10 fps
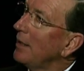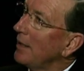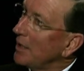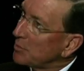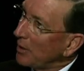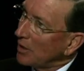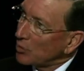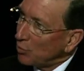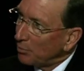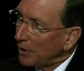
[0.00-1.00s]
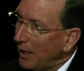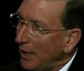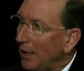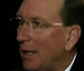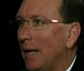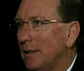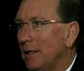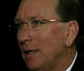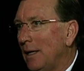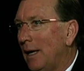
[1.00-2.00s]
It's because we're putting it in that
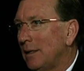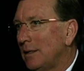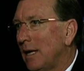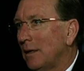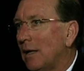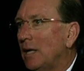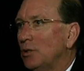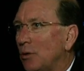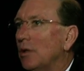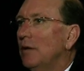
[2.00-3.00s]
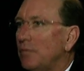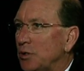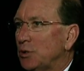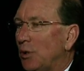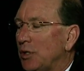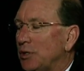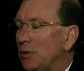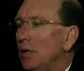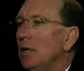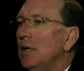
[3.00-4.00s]
in that technological
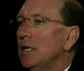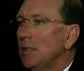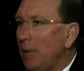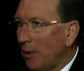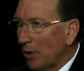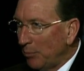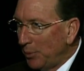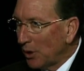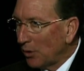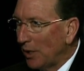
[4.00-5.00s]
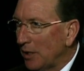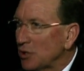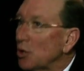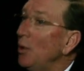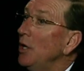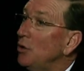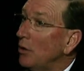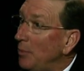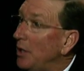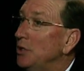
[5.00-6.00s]
infrastructure to be able to build it so we can
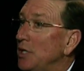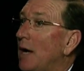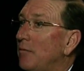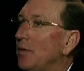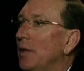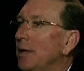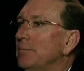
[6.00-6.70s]
do a better job for them.